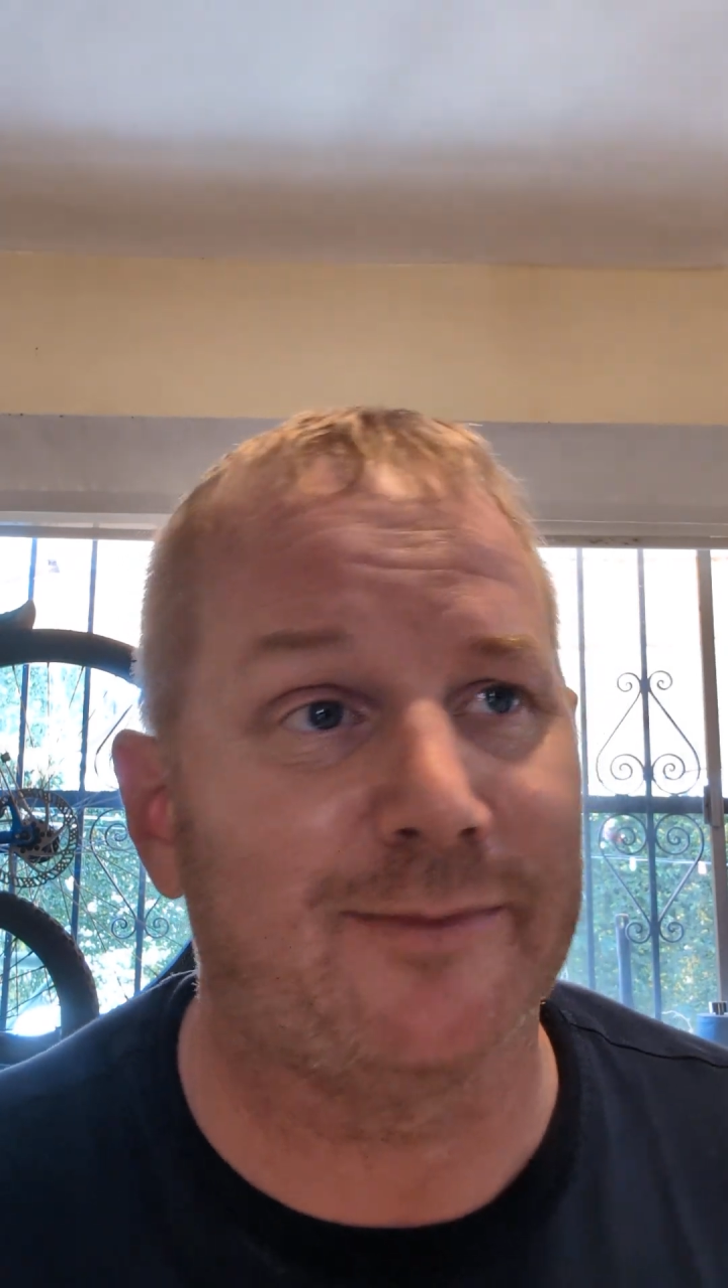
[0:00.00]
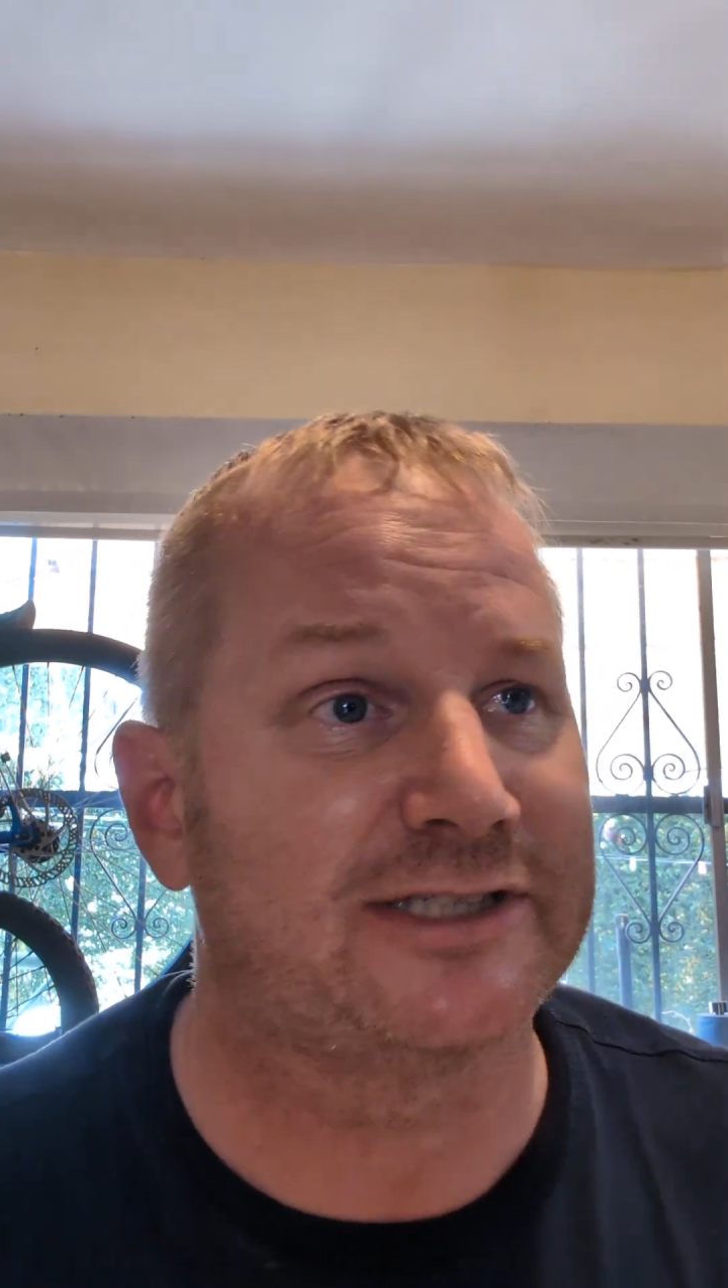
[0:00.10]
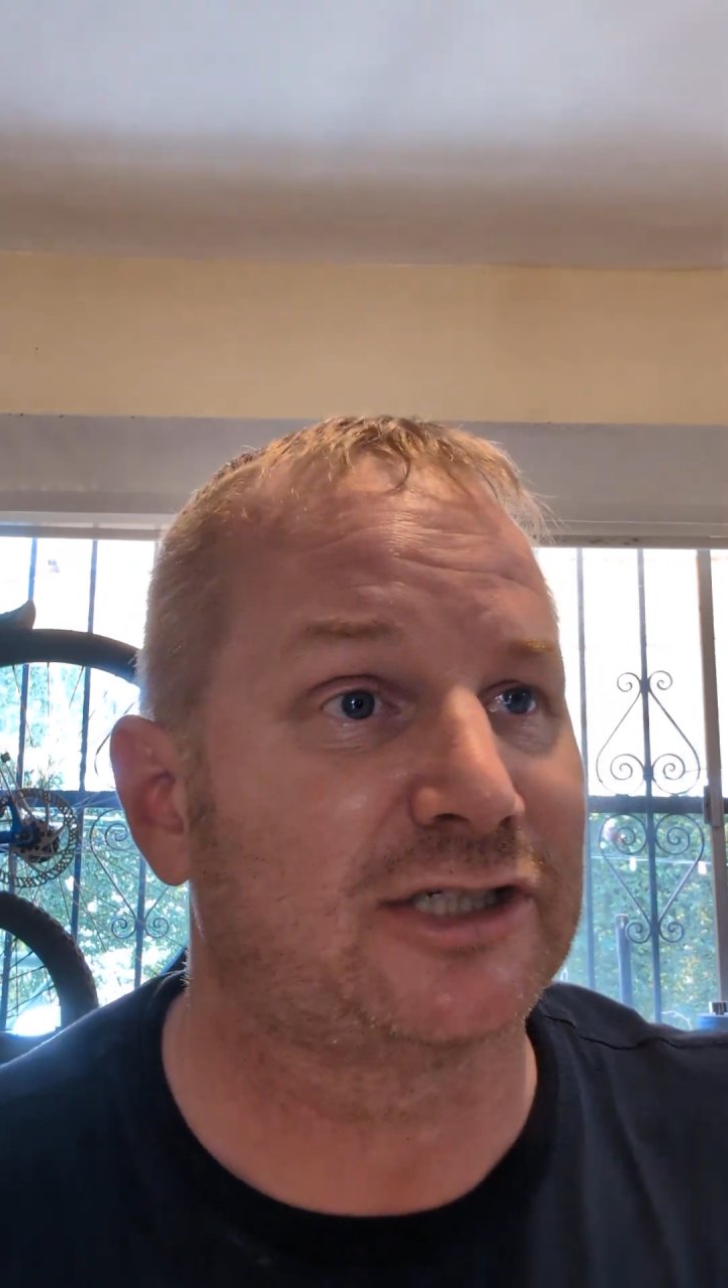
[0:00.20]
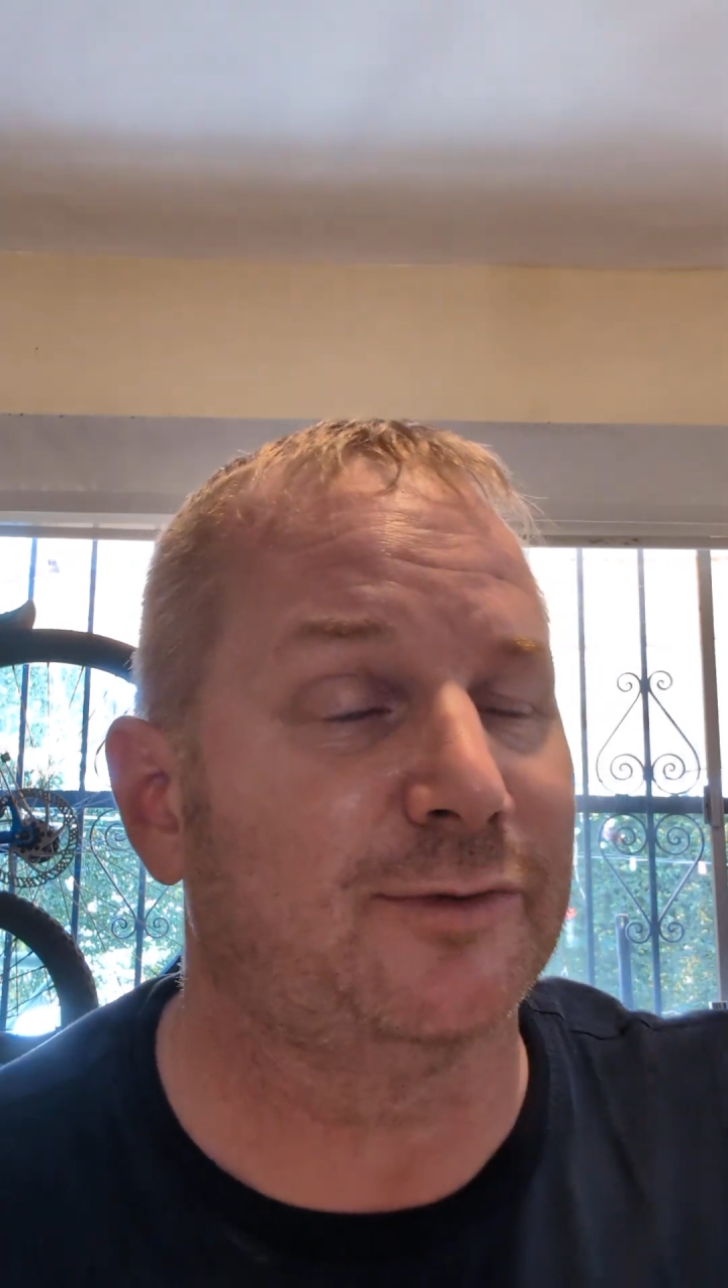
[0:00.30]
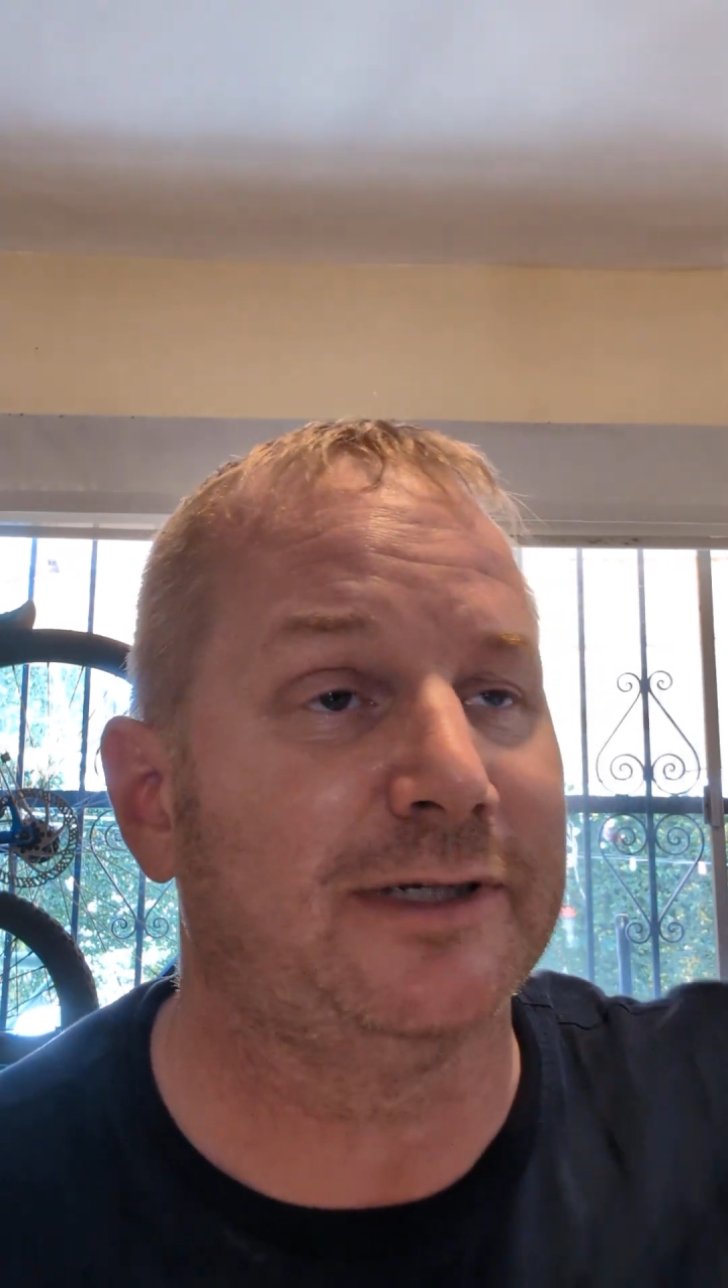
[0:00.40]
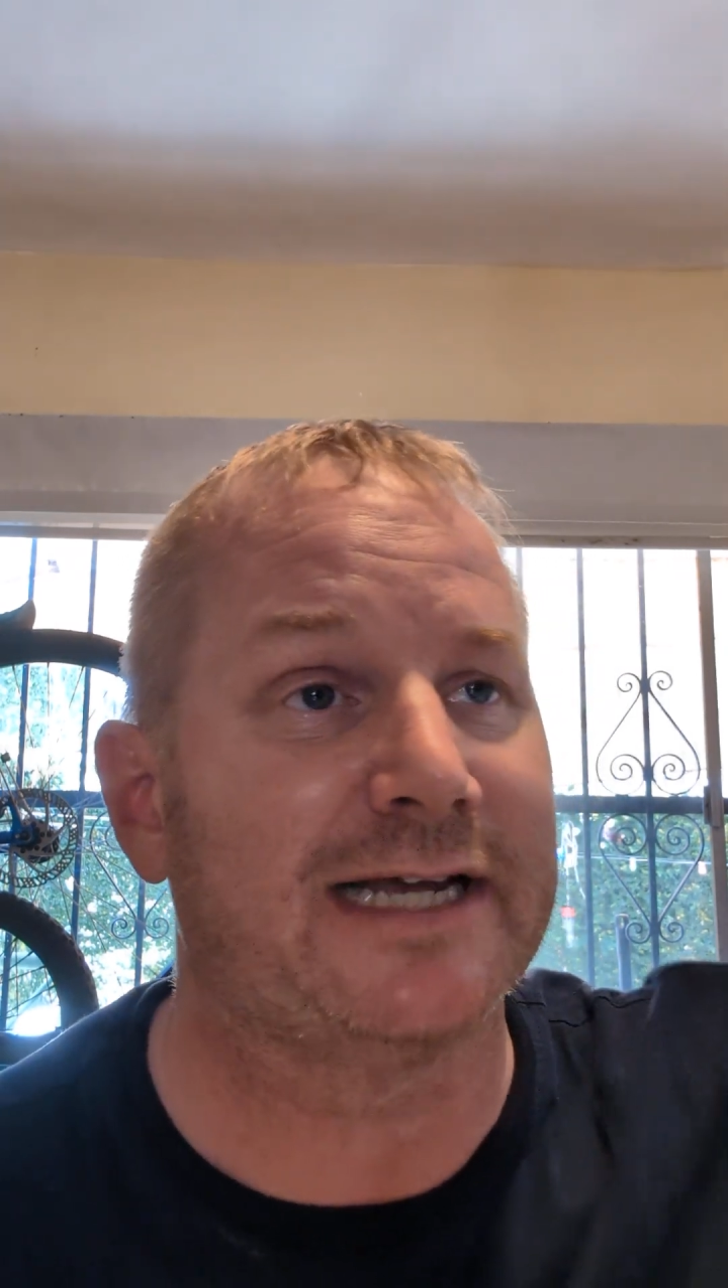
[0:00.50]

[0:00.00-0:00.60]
it's going to be an